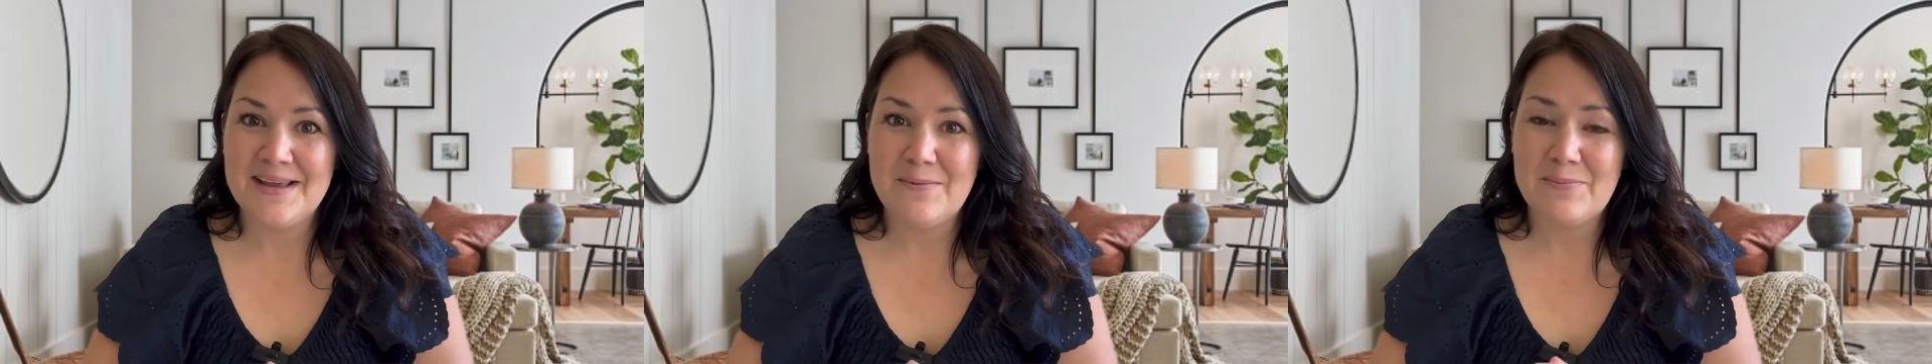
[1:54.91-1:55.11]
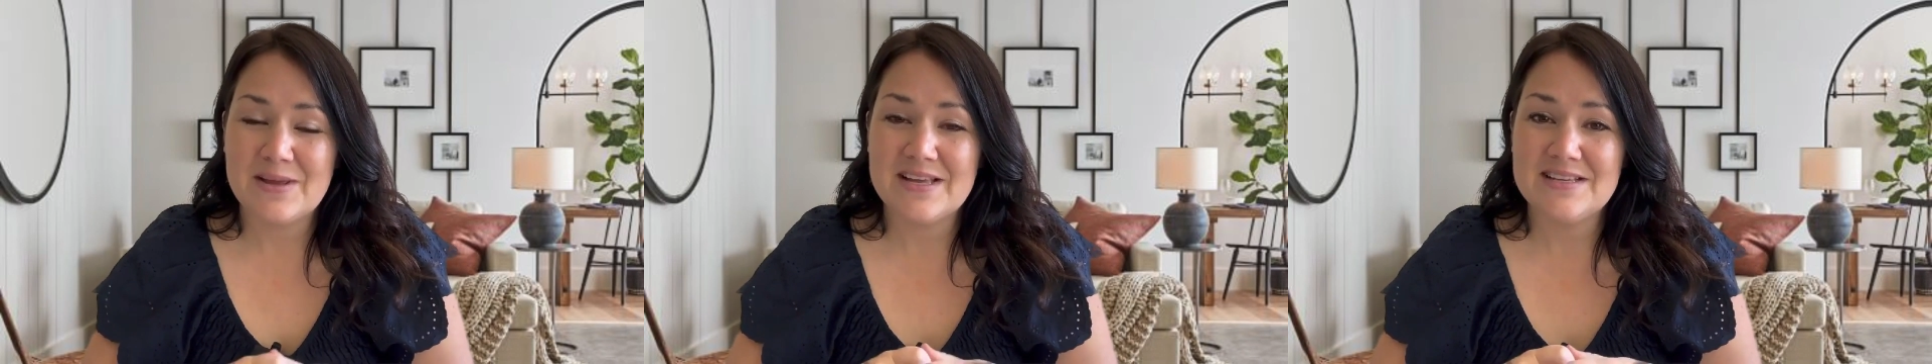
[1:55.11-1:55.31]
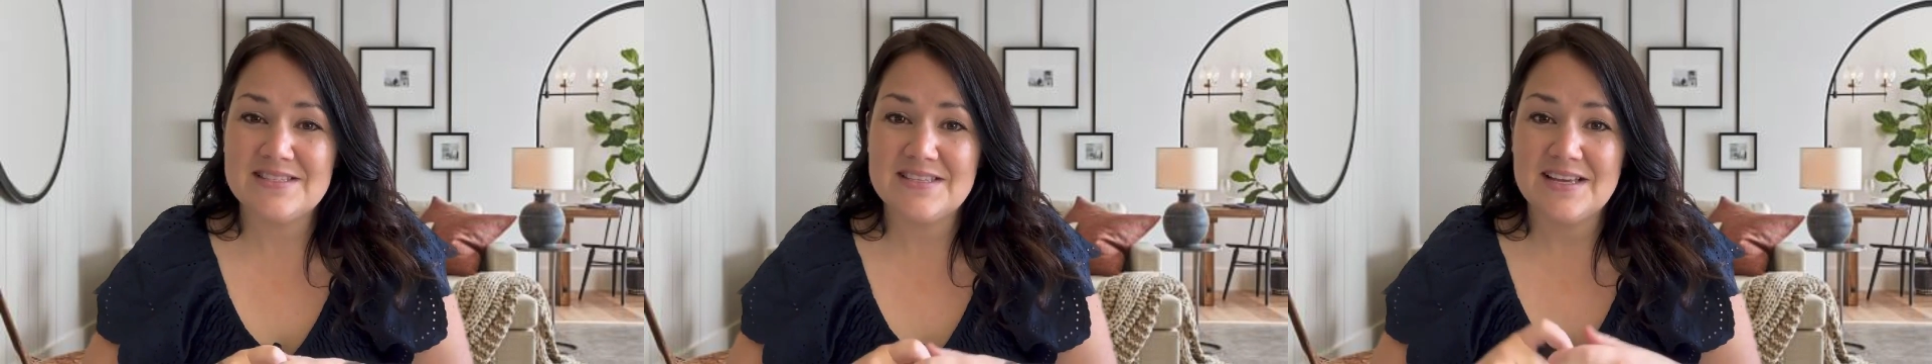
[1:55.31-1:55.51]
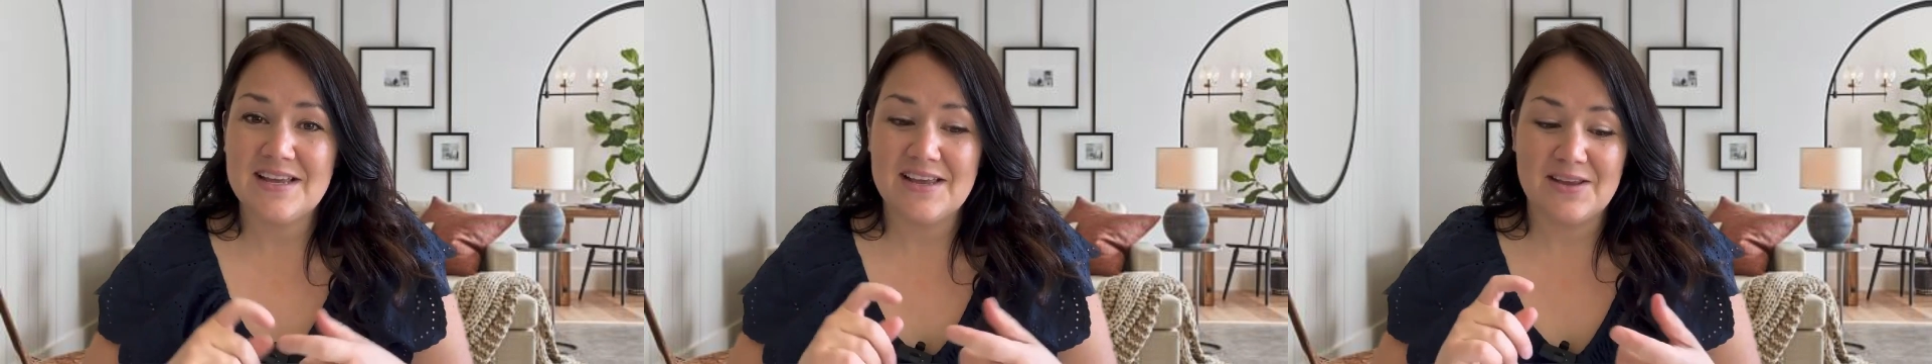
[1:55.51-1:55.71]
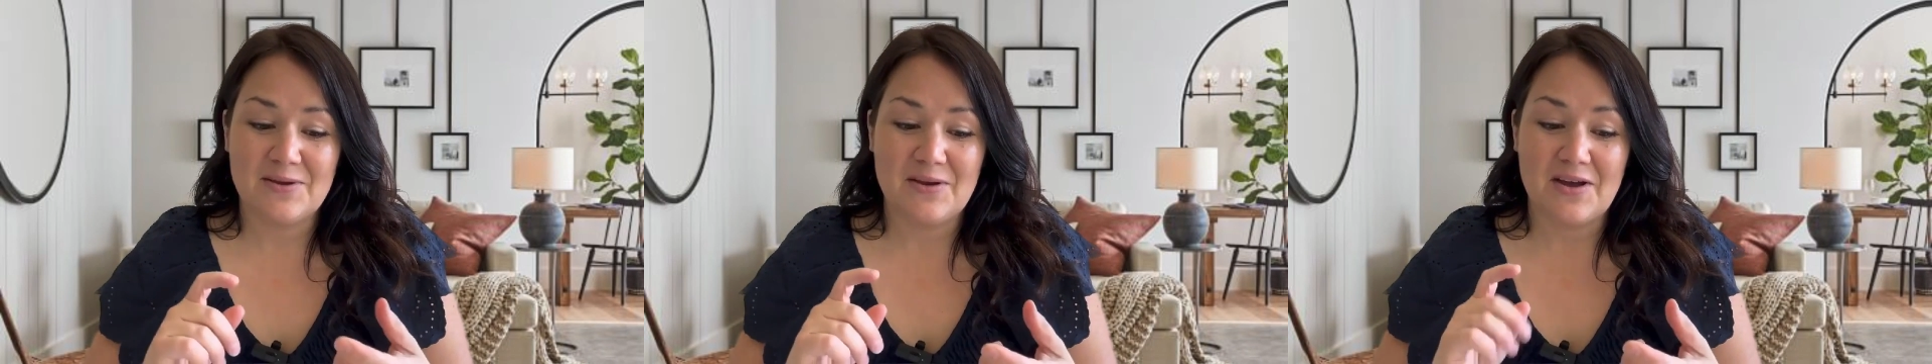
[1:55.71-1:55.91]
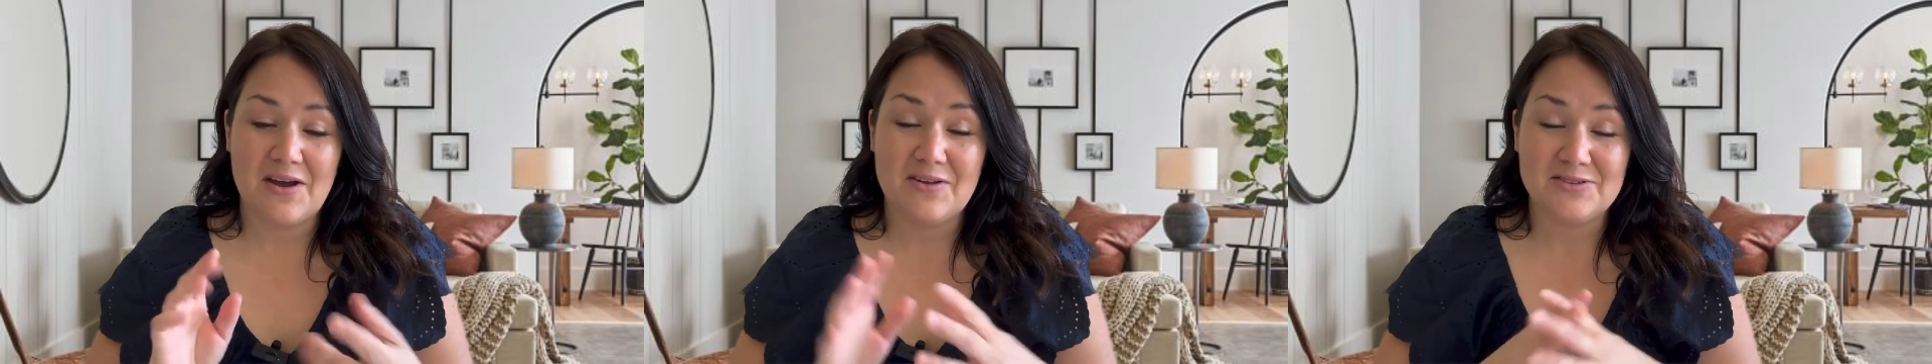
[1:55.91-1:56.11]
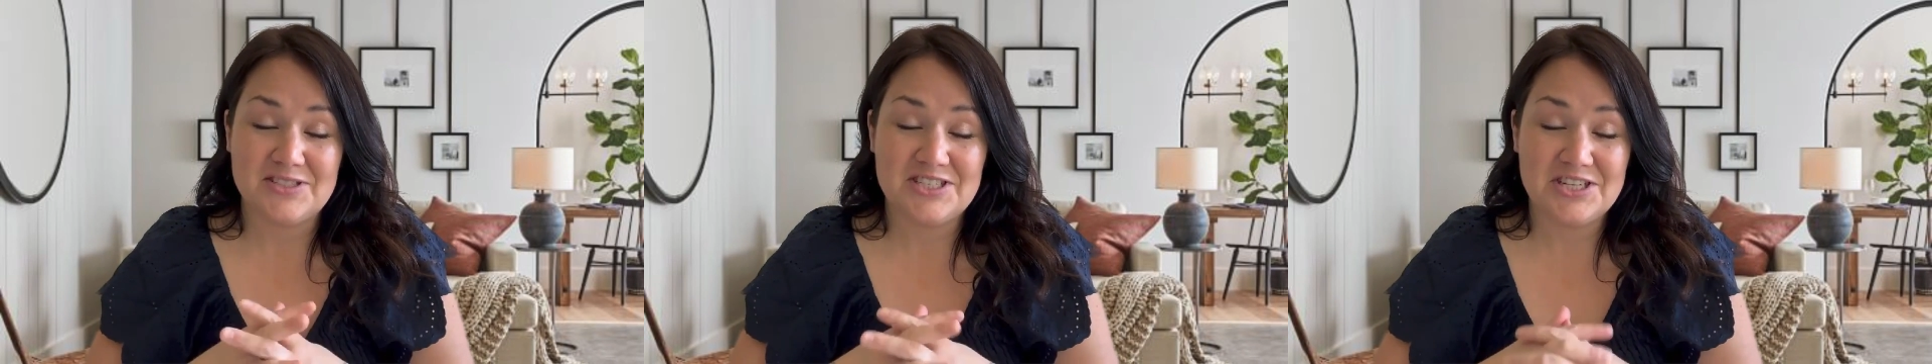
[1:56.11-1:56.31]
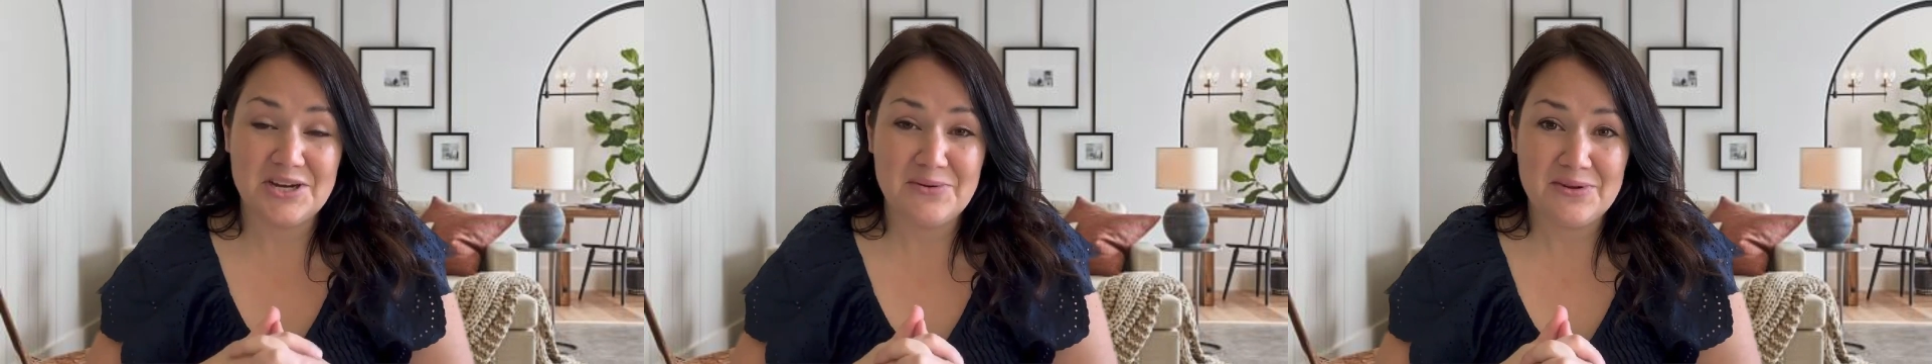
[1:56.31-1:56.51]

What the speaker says: because I'll share